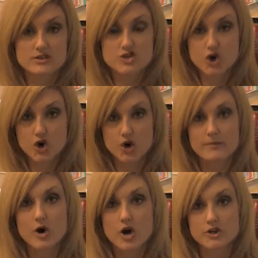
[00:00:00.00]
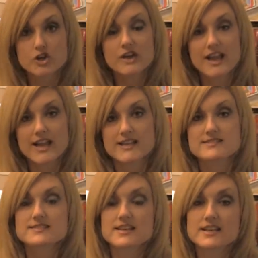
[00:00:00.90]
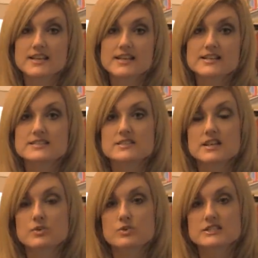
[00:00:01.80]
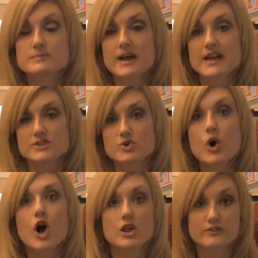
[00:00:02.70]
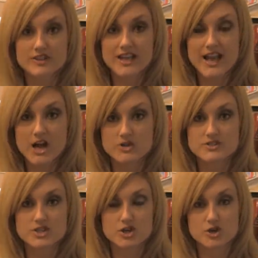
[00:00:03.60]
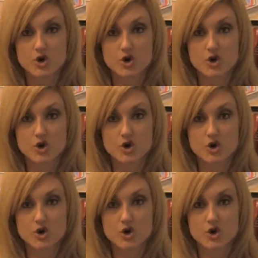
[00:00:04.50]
term on your case and it is in respect to all of the counts that you're